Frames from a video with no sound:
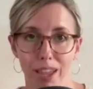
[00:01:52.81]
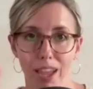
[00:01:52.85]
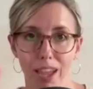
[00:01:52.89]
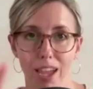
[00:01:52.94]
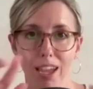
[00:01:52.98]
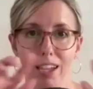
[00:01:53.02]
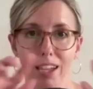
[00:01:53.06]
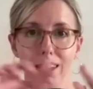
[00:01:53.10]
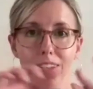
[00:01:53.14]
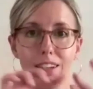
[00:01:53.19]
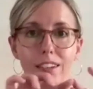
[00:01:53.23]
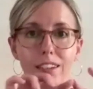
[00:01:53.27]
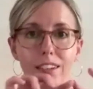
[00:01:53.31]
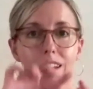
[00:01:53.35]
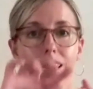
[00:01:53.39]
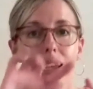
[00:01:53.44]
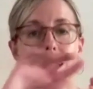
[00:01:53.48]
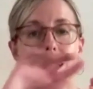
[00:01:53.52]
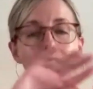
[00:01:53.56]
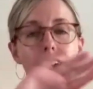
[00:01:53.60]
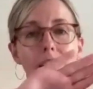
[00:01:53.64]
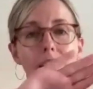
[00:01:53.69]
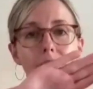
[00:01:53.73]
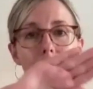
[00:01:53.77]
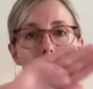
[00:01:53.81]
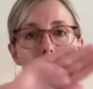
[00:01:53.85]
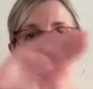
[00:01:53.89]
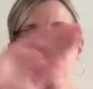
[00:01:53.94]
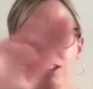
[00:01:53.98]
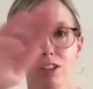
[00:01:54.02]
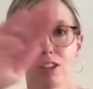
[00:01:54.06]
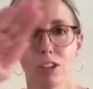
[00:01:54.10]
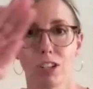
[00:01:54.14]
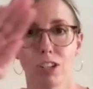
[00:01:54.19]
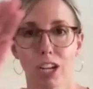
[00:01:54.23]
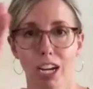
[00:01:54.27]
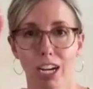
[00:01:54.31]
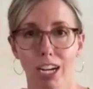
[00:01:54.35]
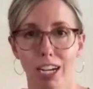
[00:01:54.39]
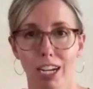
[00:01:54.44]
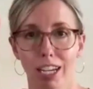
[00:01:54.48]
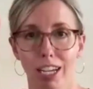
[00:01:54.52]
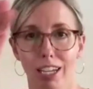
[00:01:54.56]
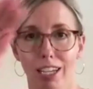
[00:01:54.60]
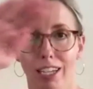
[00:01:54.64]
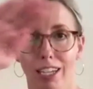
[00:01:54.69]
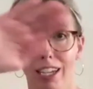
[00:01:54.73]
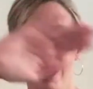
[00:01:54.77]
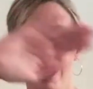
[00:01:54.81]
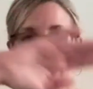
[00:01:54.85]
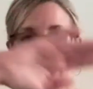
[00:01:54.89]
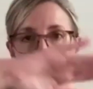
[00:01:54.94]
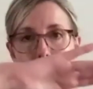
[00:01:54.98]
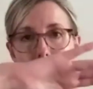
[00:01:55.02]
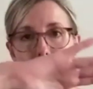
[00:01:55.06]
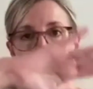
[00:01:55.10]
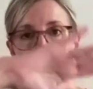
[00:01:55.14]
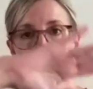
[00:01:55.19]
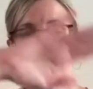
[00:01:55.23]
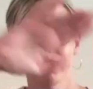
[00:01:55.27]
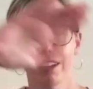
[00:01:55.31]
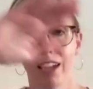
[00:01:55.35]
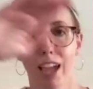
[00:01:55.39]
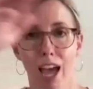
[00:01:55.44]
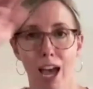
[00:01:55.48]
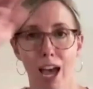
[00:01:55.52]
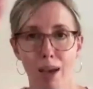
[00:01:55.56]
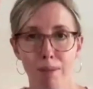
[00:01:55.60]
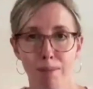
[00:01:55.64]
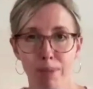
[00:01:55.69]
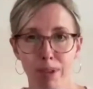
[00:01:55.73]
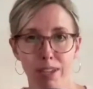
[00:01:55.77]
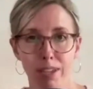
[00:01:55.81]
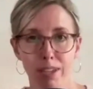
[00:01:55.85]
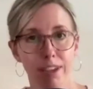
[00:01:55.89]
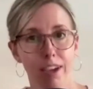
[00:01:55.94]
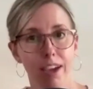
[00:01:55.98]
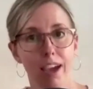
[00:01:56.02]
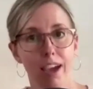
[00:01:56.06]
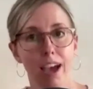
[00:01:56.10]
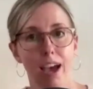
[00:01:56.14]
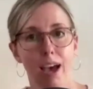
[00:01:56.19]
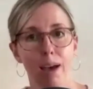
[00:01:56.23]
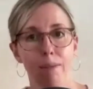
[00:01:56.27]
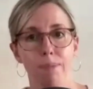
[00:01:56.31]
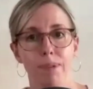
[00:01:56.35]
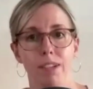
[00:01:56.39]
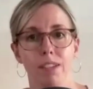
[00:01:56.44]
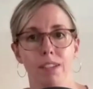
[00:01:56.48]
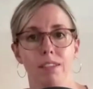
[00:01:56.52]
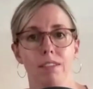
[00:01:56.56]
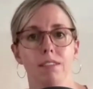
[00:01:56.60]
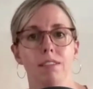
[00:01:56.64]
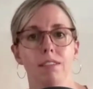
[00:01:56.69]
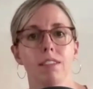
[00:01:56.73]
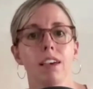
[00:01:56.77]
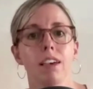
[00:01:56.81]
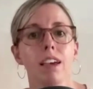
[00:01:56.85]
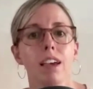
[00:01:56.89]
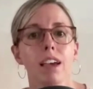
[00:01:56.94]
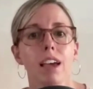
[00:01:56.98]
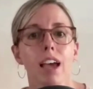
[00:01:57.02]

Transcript: and there's shading and there's capping that happens